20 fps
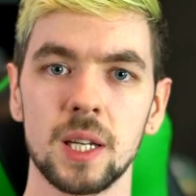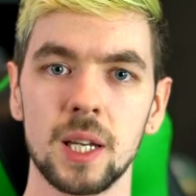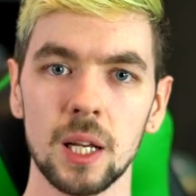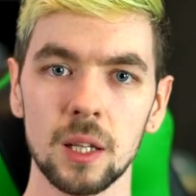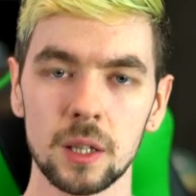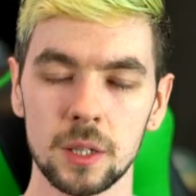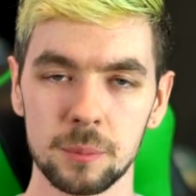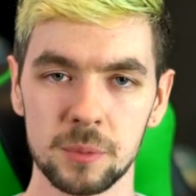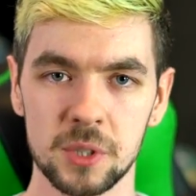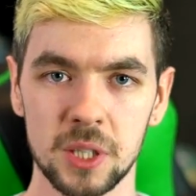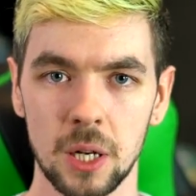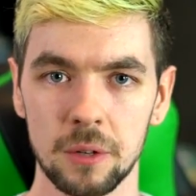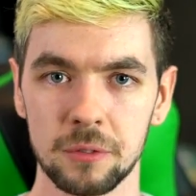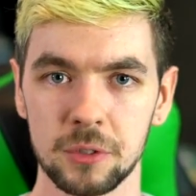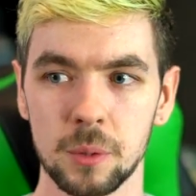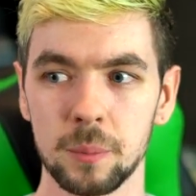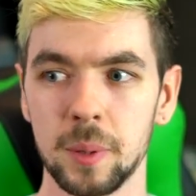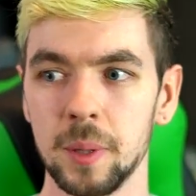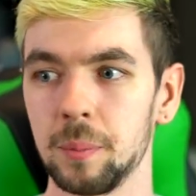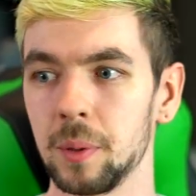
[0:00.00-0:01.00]
to kill
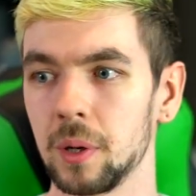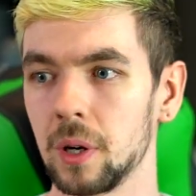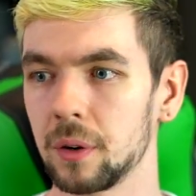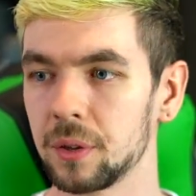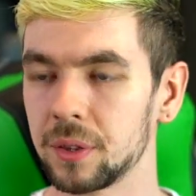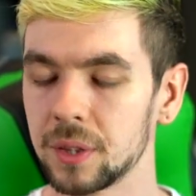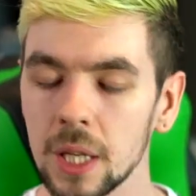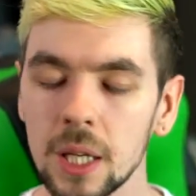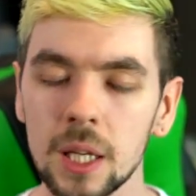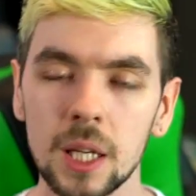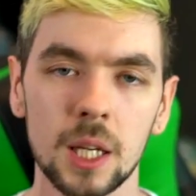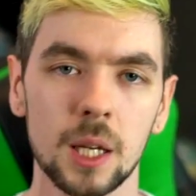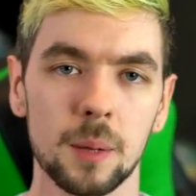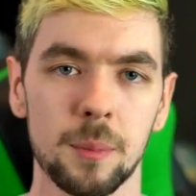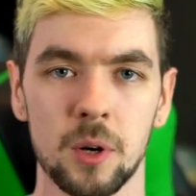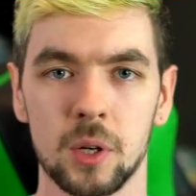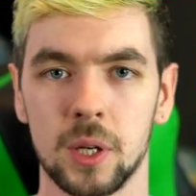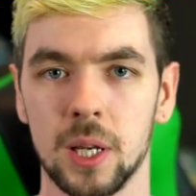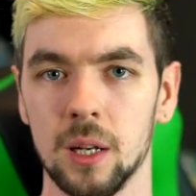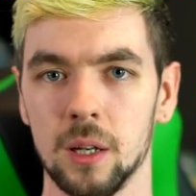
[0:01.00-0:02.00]
themselves, some people are thinking
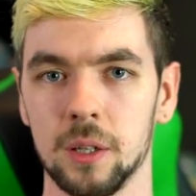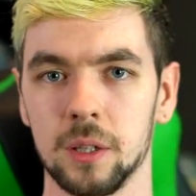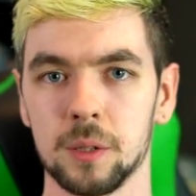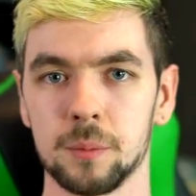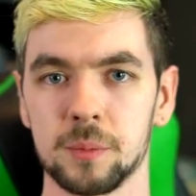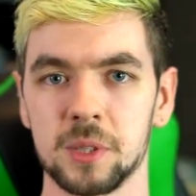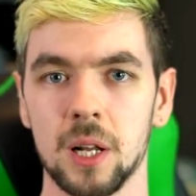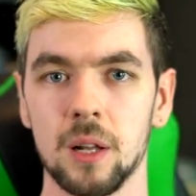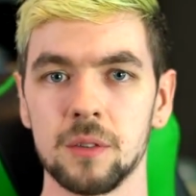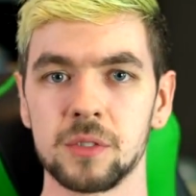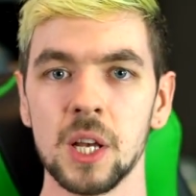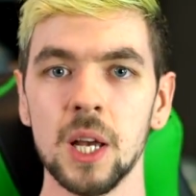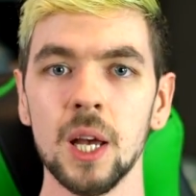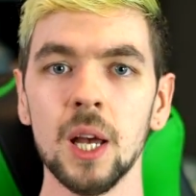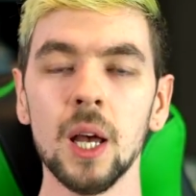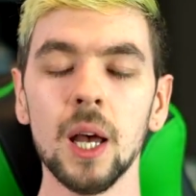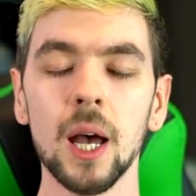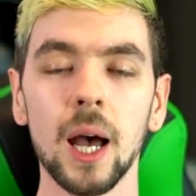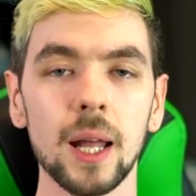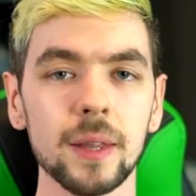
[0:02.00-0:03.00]
about killing themselves.
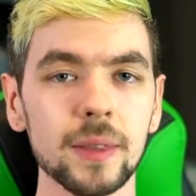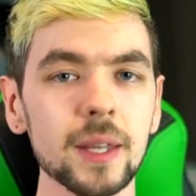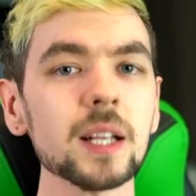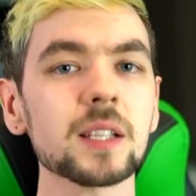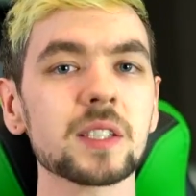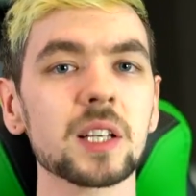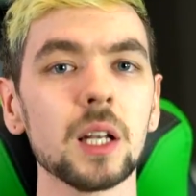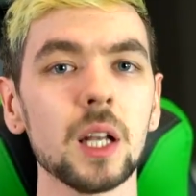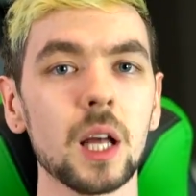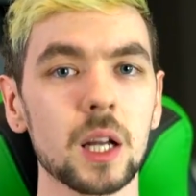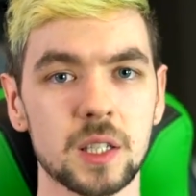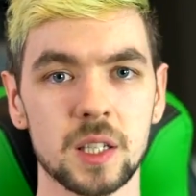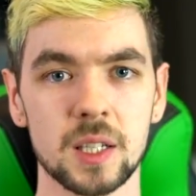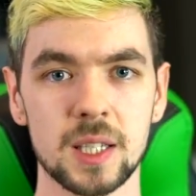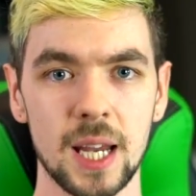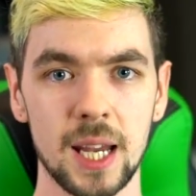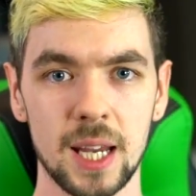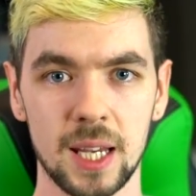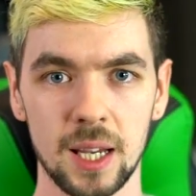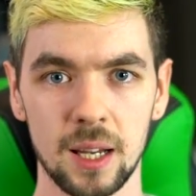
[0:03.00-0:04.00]
And that's a lot to
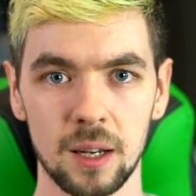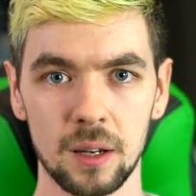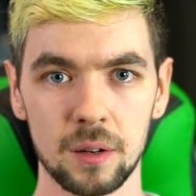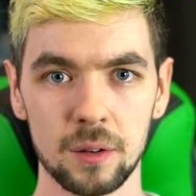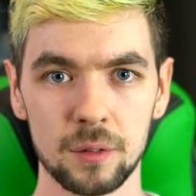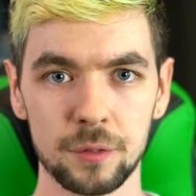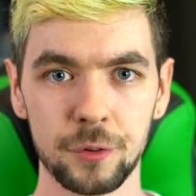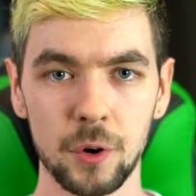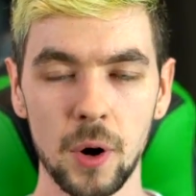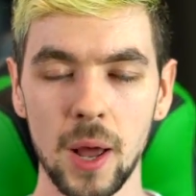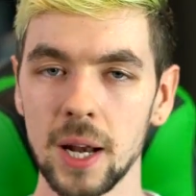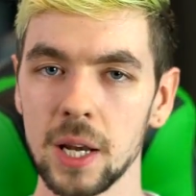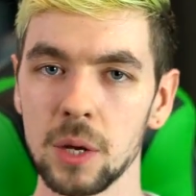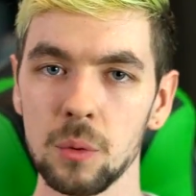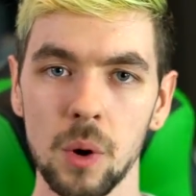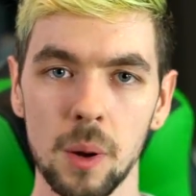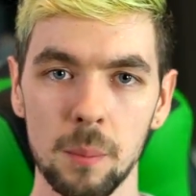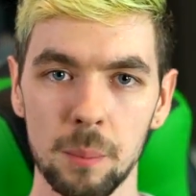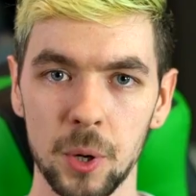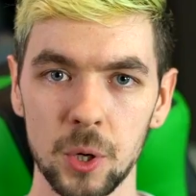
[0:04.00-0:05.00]
take in for any
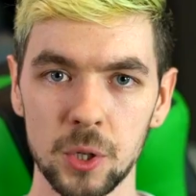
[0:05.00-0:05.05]
one